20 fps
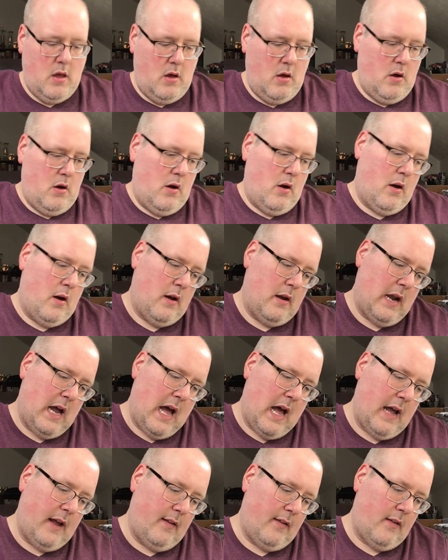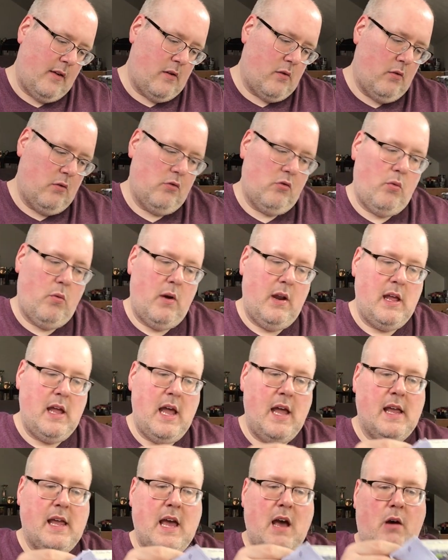on Icicle
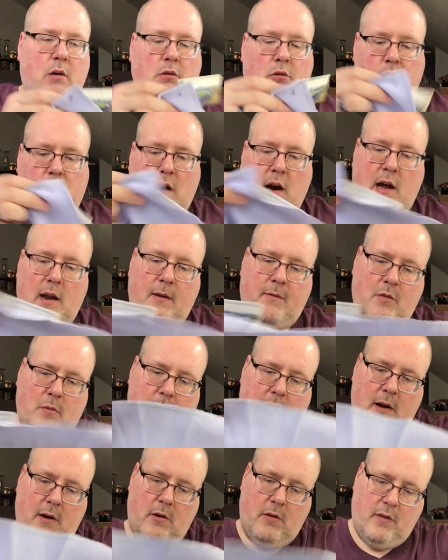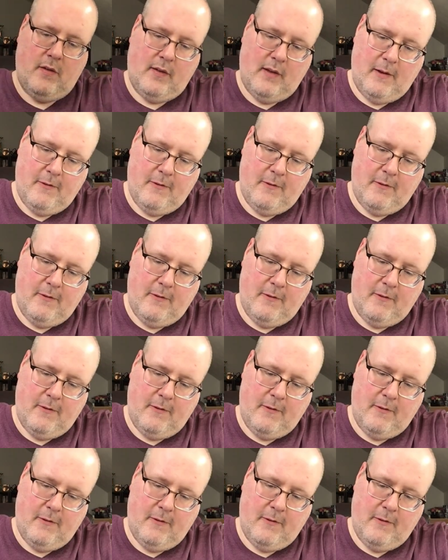28 count Lugana from Under the Sea